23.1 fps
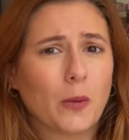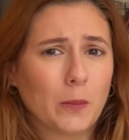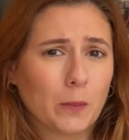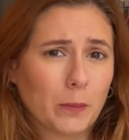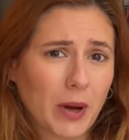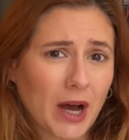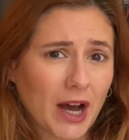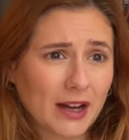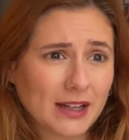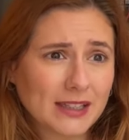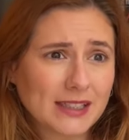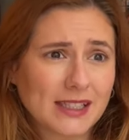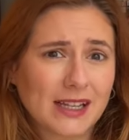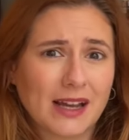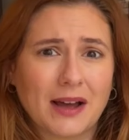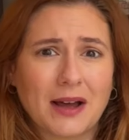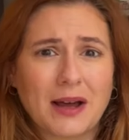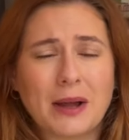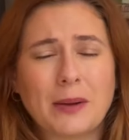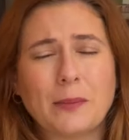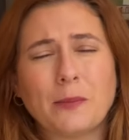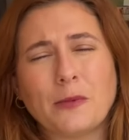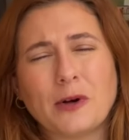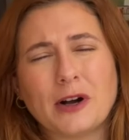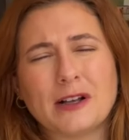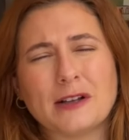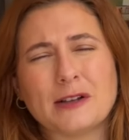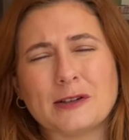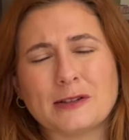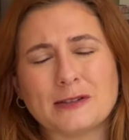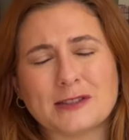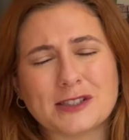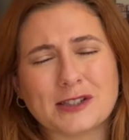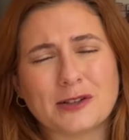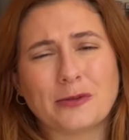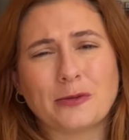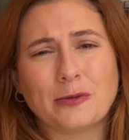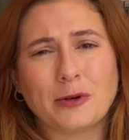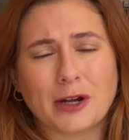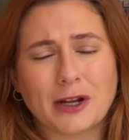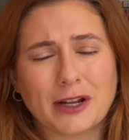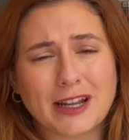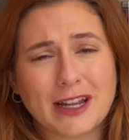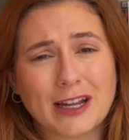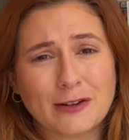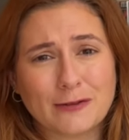part-time while also
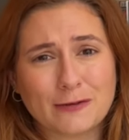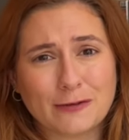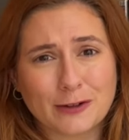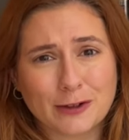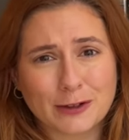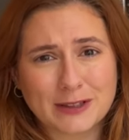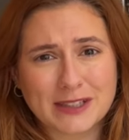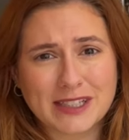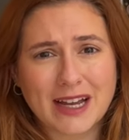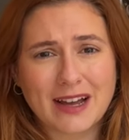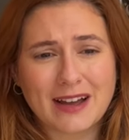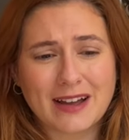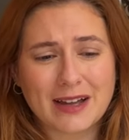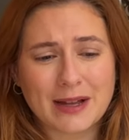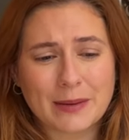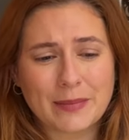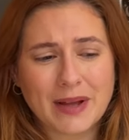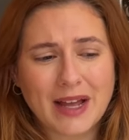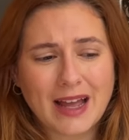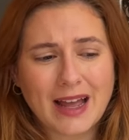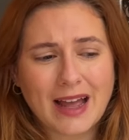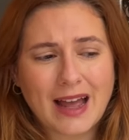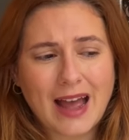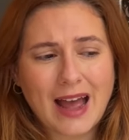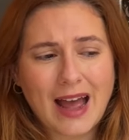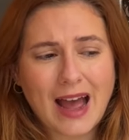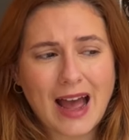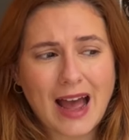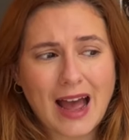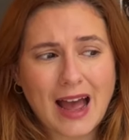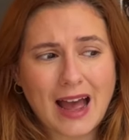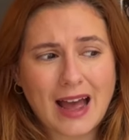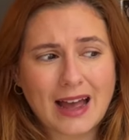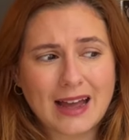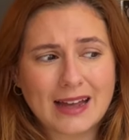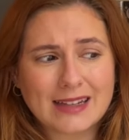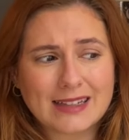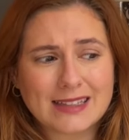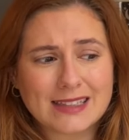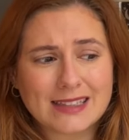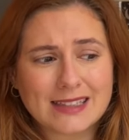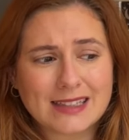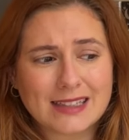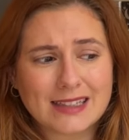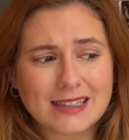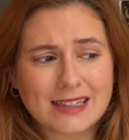working full-time.
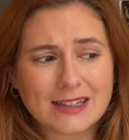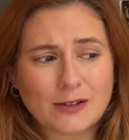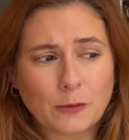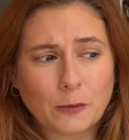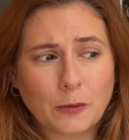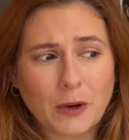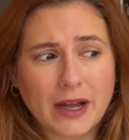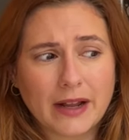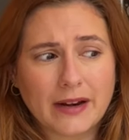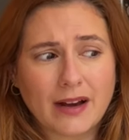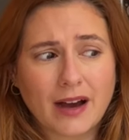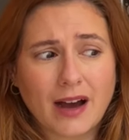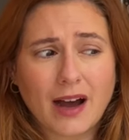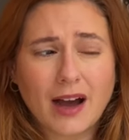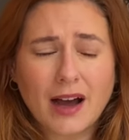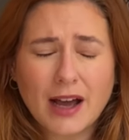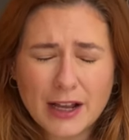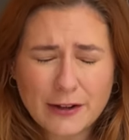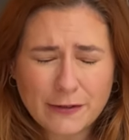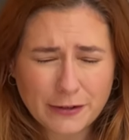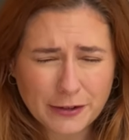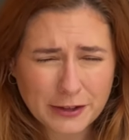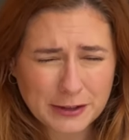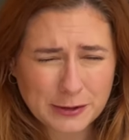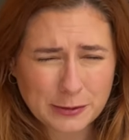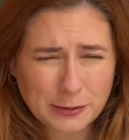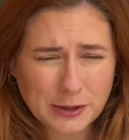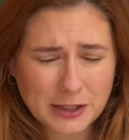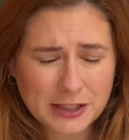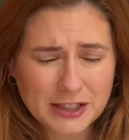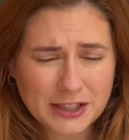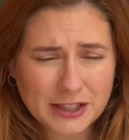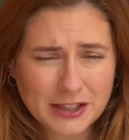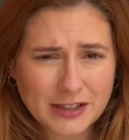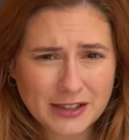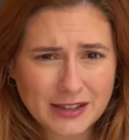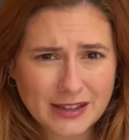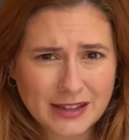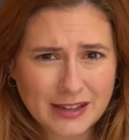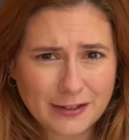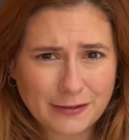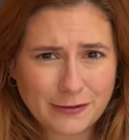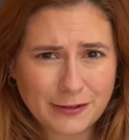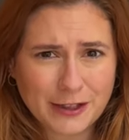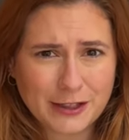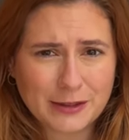And when I first watched
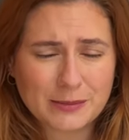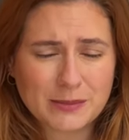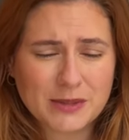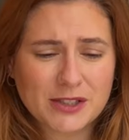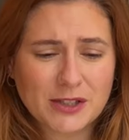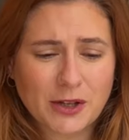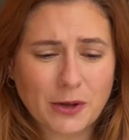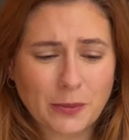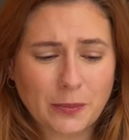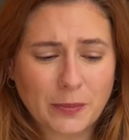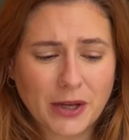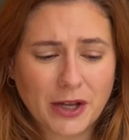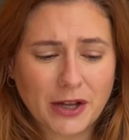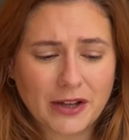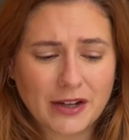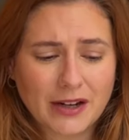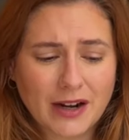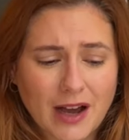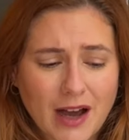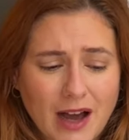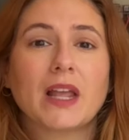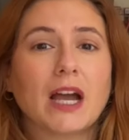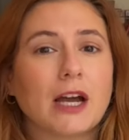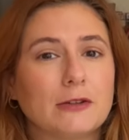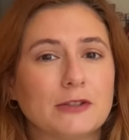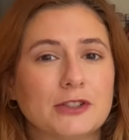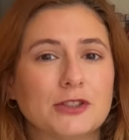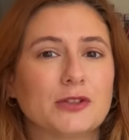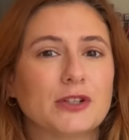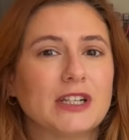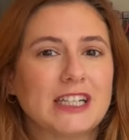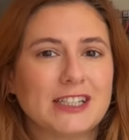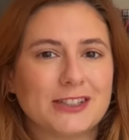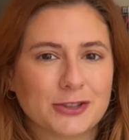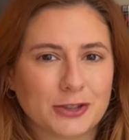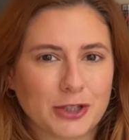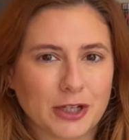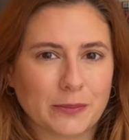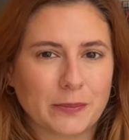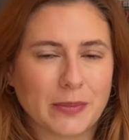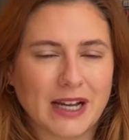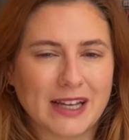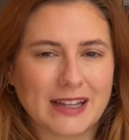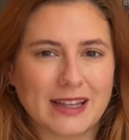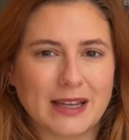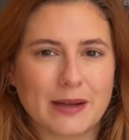the film Saltburn, I was really struck
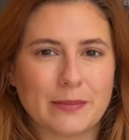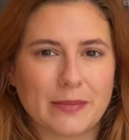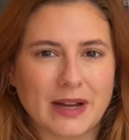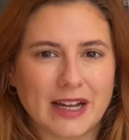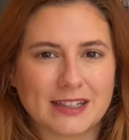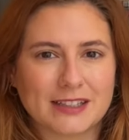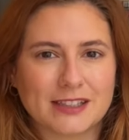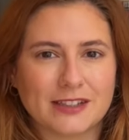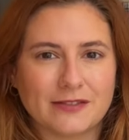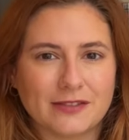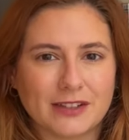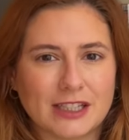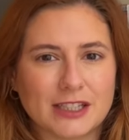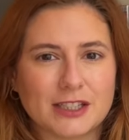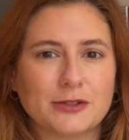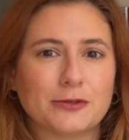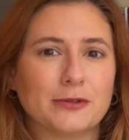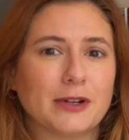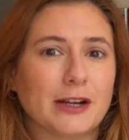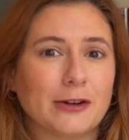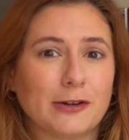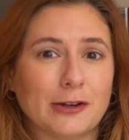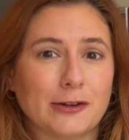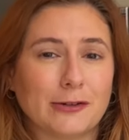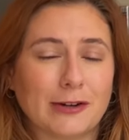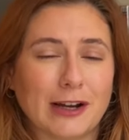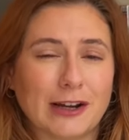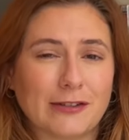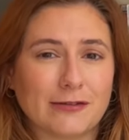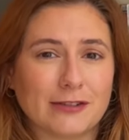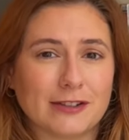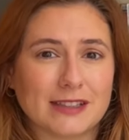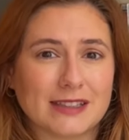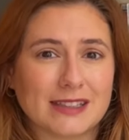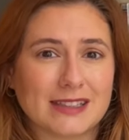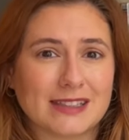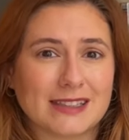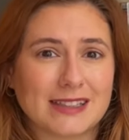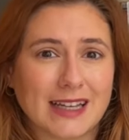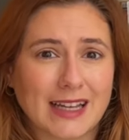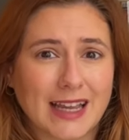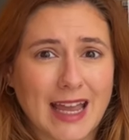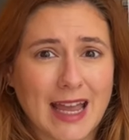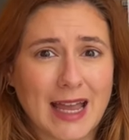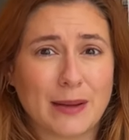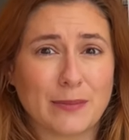by the amount of literary references
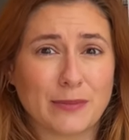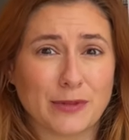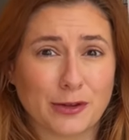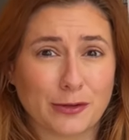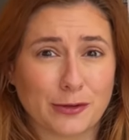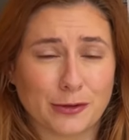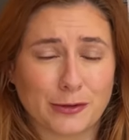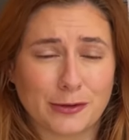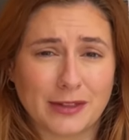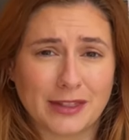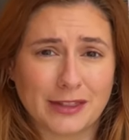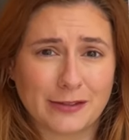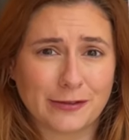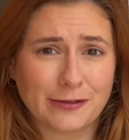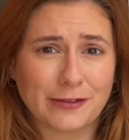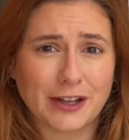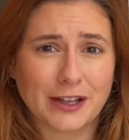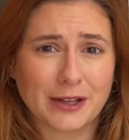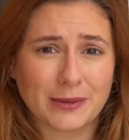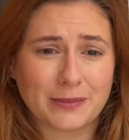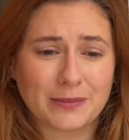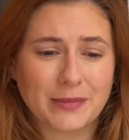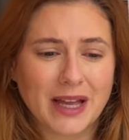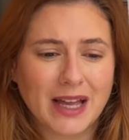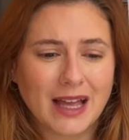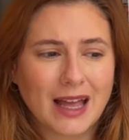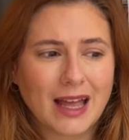that came through in the film.